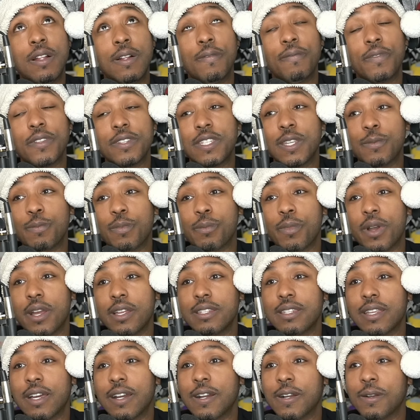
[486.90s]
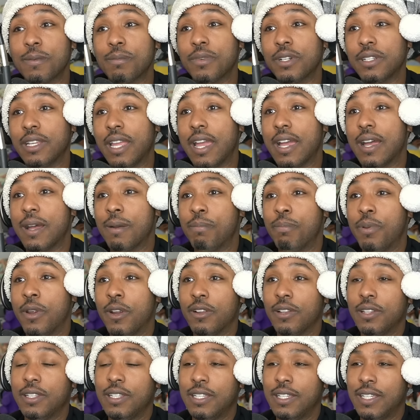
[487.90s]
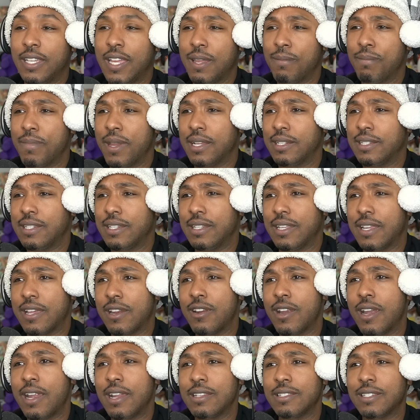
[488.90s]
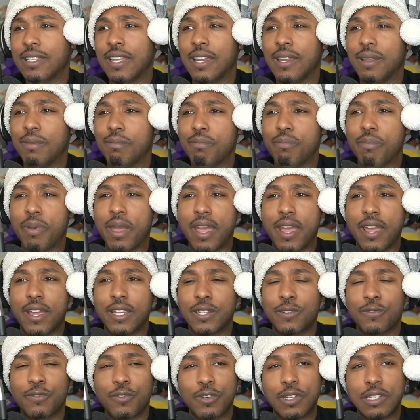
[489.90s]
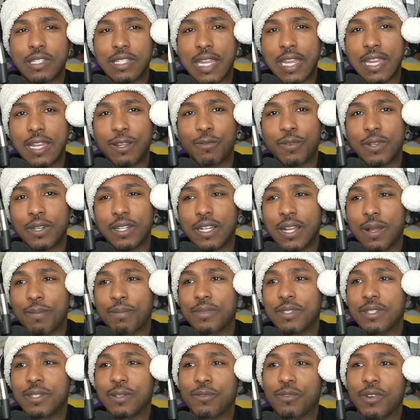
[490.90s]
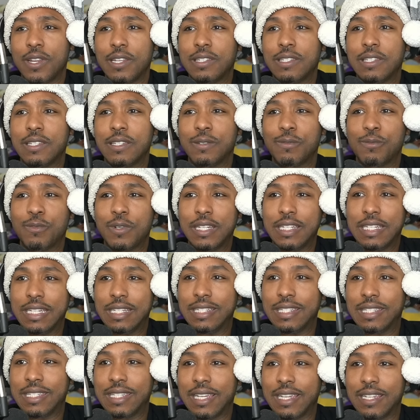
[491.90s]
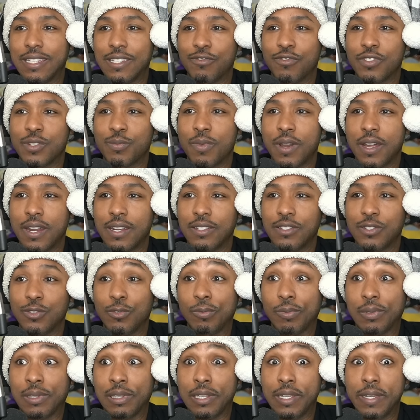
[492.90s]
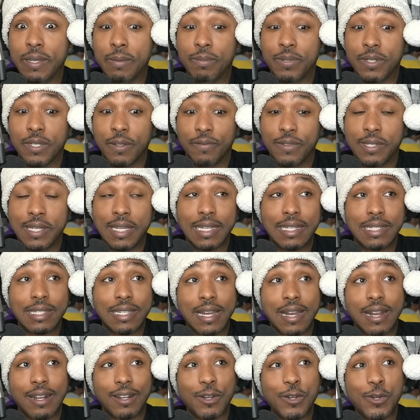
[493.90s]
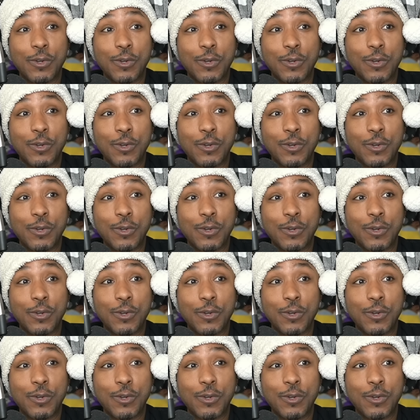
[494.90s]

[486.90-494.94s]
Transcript: the tip of my tongue. But yeah, apparently he came back to the internet. He's getting bashed for a take when it comes to racism. What did he say? He's responding to libs of TikTok.